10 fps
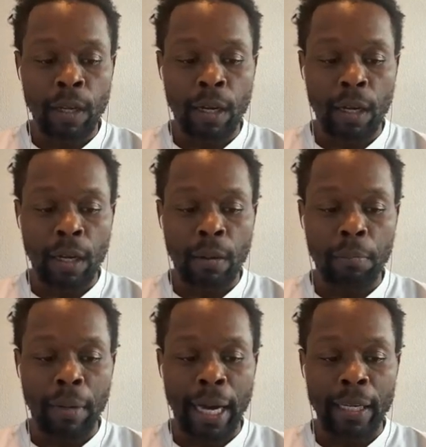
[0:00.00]
uh,
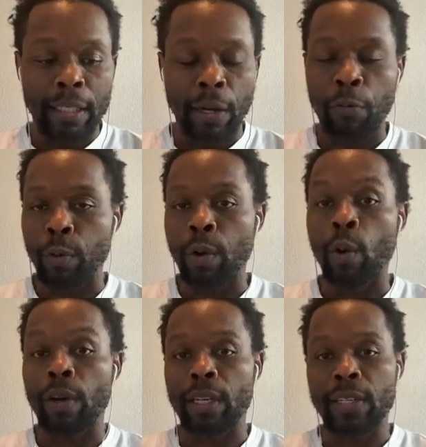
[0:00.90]
by different
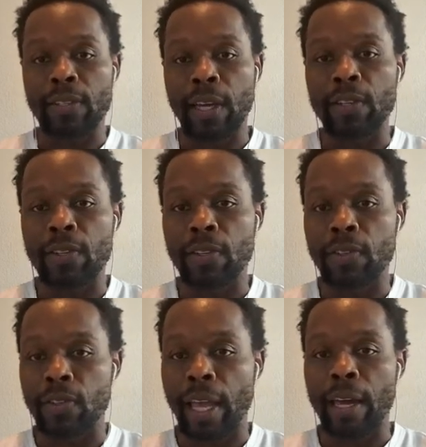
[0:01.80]

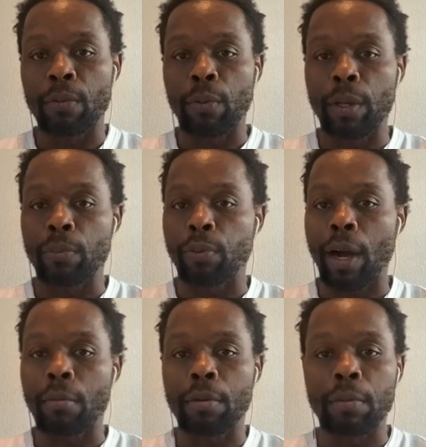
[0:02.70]
organizations that we
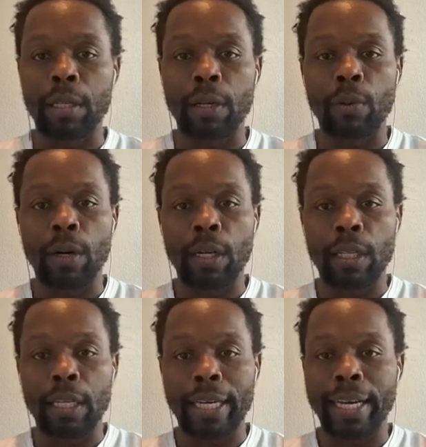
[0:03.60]
probably one
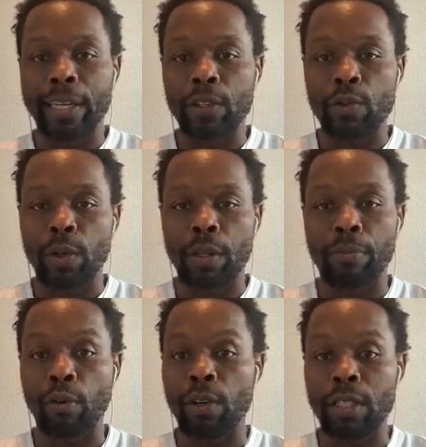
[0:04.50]
of the country, the
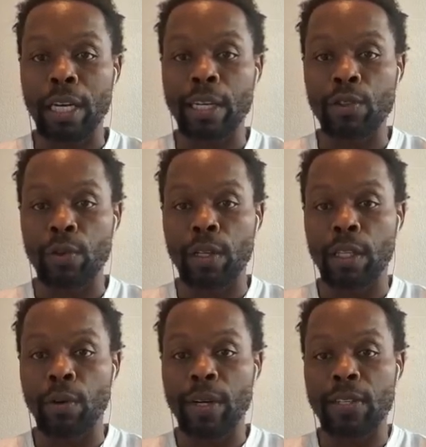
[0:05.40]
poorest country
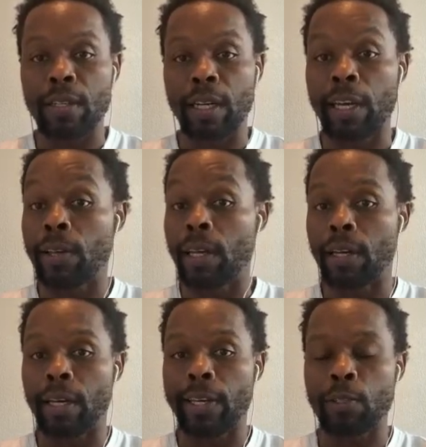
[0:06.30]
in the Western
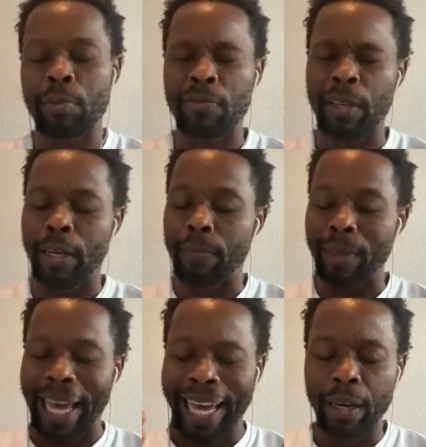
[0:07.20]
uh, his, uh,
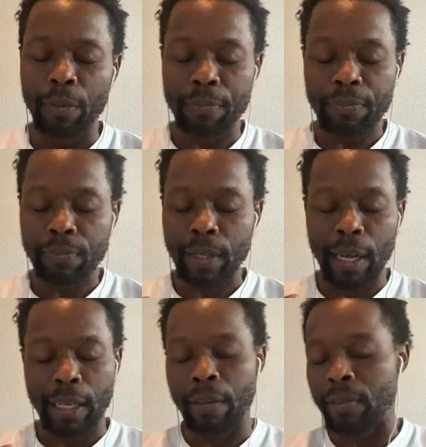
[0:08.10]

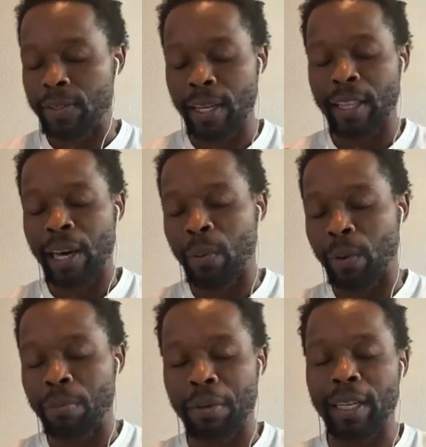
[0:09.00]
I can't even say that
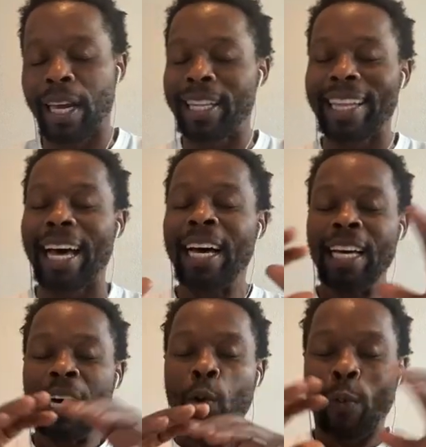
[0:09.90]
word, but in that
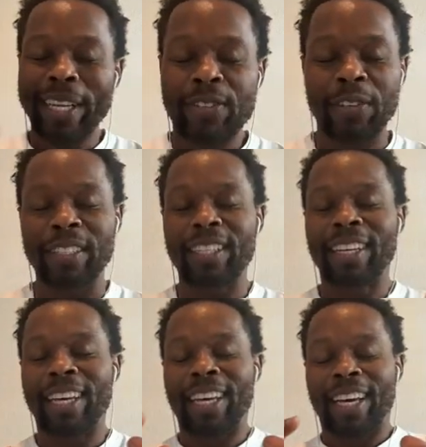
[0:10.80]
Western
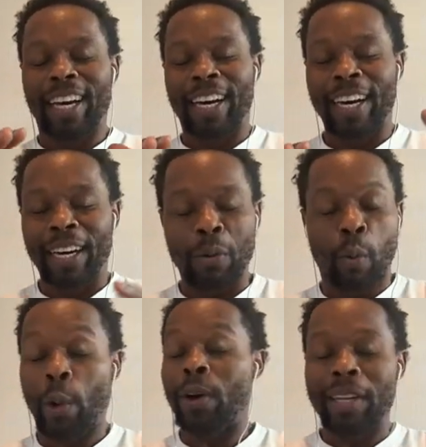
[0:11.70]
uh,
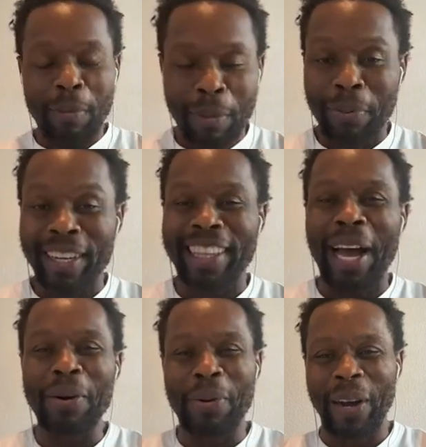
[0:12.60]
world. Let me put it
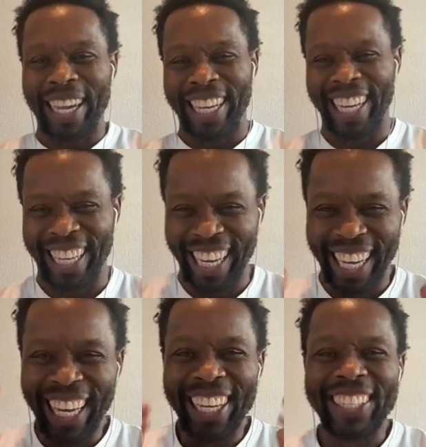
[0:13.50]
that way.
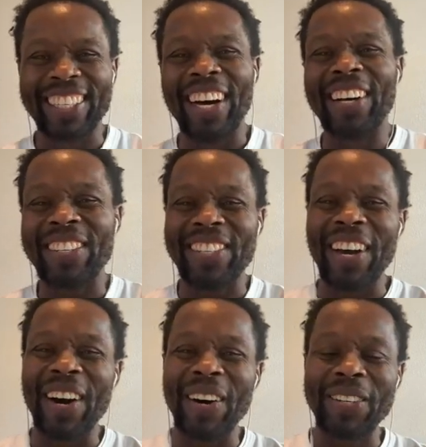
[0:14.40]
sure. So perfect.
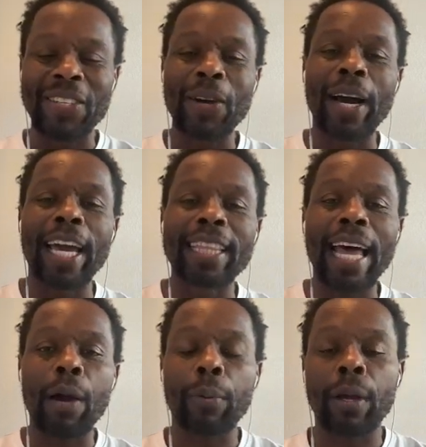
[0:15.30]
so so in
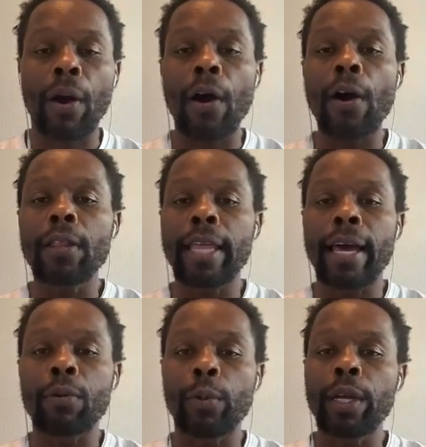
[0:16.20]
that regard,
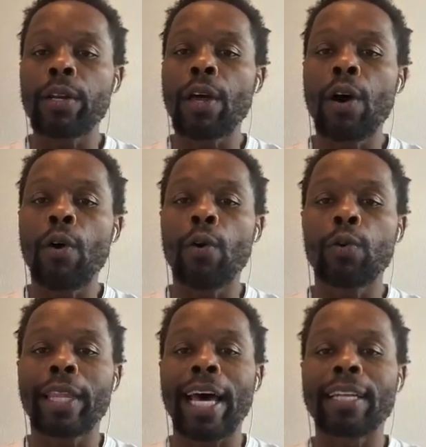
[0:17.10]
that we
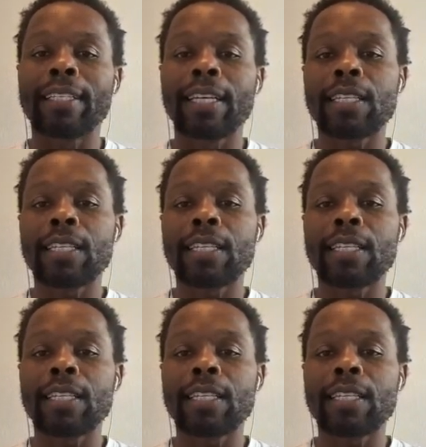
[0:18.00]
know that